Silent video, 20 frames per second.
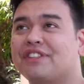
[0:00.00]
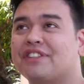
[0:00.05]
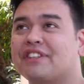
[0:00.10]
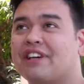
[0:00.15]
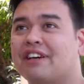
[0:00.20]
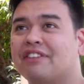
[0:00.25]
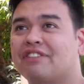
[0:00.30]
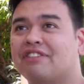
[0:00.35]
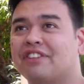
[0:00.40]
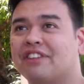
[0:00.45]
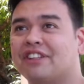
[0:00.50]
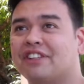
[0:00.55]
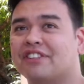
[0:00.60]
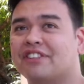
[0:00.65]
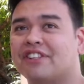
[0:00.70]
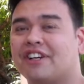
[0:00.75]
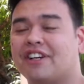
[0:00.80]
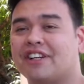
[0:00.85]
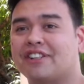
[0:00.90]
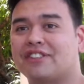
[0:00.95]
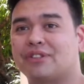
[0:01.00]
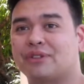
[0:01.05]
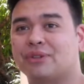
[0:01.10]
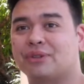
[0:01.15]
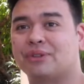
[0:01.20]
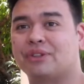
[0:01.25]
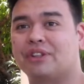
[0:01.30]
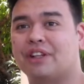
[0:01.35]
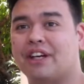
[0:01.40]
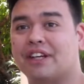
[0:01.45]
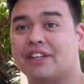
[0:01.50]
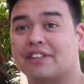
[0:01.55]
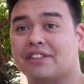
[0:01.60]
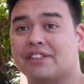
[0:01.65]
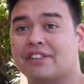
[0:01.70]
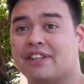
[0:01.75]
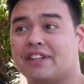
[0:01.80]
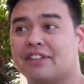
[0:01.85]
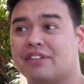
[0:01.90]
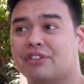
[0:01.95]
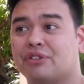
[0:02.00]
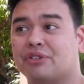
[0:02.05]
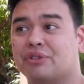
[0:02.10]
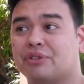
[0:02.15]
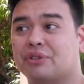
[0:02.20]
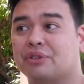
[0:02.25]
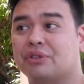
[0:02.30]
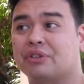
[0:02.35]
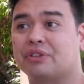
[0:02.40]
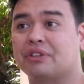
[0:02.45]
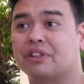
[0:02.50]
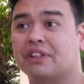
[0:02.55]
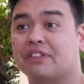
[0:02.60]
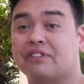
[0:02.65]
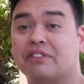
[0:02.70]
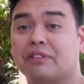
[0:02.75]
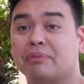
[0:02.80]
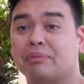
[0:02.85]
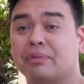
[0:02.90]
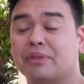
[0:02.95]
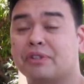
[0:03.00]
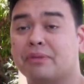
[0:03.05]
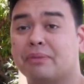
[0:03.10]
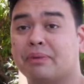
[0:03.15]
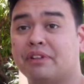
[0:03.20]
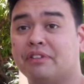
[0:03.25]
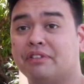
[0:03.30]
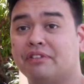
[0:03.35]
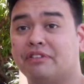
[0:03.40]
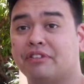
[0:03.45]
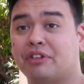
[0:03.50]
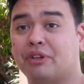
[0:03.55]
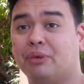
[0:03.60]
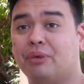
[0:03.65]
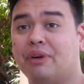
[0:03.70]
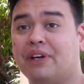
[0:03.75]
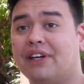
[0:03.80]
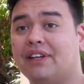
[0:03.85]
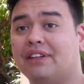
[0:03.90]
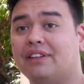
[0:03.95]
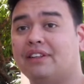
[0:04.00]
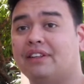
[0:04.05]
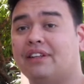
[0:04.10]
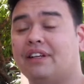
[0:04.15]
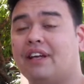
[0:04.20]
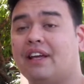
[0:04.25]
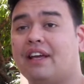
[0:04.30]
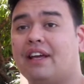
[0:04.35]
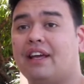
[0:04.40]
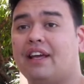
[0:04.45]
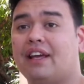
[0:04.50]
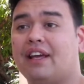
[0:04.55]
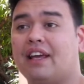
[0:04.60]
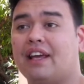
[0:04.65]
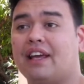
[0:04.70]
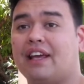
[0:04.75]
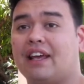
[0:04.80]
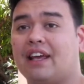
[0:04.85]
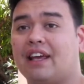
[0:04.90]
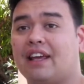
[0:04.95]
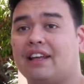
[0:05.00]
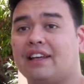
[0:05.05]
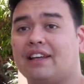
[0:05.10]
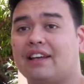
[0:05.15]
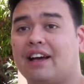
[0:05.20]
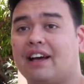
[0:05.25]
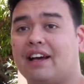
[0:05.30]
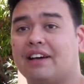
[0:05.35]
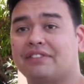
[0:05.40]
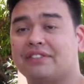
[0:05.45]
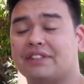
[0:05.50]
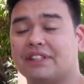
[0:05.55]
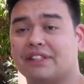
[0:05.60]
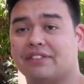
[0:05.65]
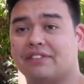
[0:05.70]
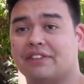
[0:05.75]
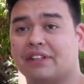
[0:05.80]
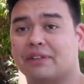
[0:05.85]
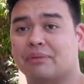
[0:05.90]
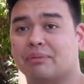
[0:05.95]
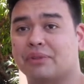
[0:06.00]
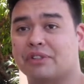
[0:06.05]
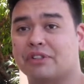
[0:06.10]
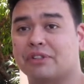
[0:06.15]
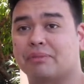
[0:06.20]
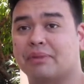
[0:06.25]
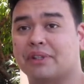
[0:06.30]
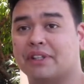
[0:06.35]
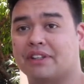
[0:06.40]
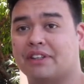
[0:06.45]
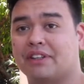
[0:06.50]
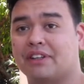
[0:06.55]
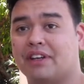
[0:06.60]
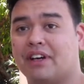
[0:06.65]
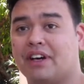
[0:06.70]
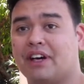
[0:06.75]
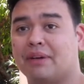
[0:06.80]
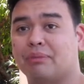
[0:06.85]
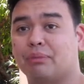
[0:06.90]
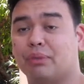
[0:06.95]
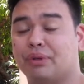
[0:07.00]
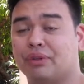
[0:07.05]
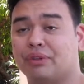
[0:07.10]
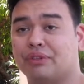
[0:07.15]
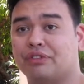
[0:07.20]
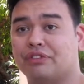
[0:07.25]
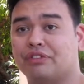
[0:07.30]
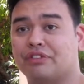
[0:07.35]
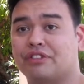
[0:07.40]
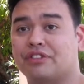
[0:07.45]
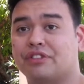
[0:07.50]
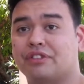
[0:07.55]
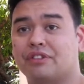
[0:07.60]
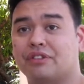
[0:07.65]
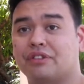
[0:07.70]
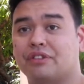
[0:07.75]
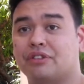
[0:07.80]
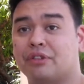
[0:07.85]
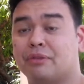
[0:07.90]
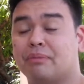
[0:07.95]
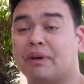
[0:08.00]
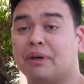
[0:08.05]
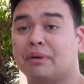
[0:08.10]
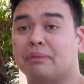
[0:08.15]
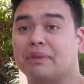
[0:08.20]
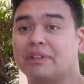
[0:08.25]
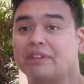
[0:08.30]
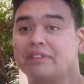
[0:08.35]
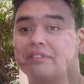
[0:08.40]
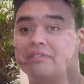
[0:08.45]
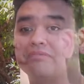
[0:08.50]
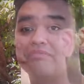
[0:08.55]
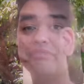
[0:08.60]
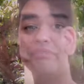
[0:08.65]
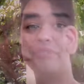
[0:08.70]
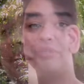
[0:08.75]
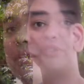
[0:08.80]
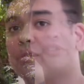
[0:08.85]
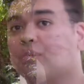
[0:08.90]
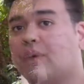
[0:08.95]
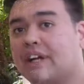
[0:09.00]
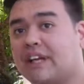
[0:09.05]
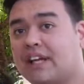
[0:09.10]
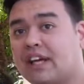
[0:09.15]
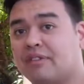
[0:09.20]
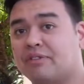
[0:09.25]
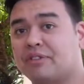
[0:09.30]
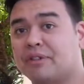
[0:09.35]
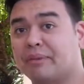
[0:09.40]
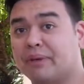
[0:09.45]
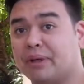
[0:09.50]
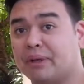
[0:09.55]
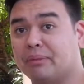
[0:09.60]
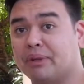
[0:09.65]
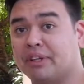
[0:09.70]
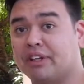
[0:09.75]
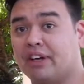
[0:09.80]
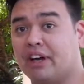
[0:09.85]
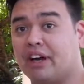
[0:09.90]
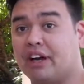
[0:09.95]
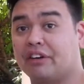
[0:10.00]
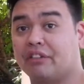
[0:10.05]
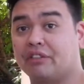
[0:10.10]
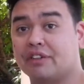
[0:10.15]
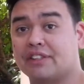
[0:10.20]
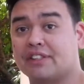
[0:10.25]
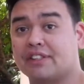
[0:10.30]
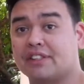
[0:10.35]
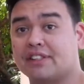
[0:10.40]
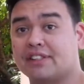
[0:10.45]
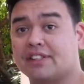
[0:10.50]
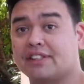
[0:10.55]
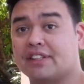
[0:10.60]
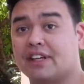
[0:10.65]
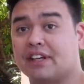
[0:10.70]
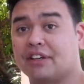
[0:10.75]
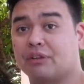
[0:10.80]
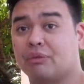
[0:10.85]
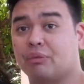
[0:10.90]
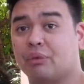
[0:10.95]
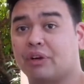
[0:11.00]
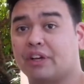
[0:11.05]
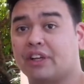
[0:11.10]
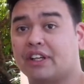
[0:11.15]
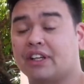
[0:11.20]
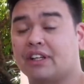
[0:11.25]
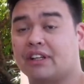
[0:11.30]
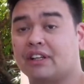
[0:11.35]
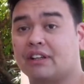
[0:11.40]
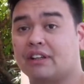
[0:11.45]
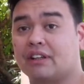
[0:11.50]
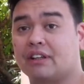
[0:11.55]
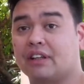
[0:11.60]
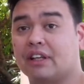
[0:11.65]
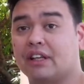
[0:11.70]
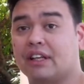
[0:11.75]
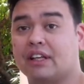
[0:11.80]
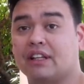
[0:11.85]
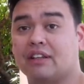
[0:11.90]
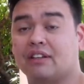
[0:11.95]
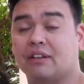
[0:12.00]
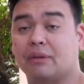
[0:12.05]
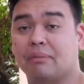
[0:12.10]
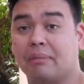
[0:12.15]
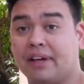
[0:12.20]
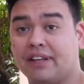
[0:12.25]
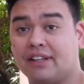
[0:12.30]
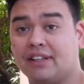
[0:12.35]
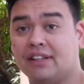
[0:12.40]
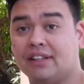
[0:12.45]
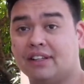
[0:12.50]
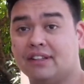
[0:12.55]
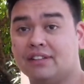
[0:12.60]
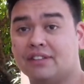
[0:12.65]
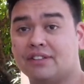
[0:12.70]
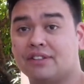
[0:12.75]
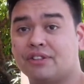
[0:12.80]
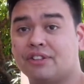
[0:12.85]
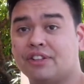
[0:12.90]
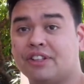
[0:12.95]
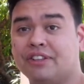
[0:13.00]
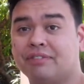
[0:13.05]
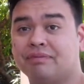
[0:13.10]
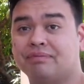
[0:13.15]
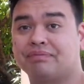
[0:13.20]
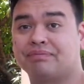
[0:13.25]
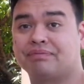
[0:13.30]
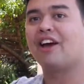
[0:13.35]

as I finished high school, I decided to live in Brisbane for a while, and after living in Brisbane, I moved to Melbourne. When I came to Melbourne, I originally started working in the banking industry.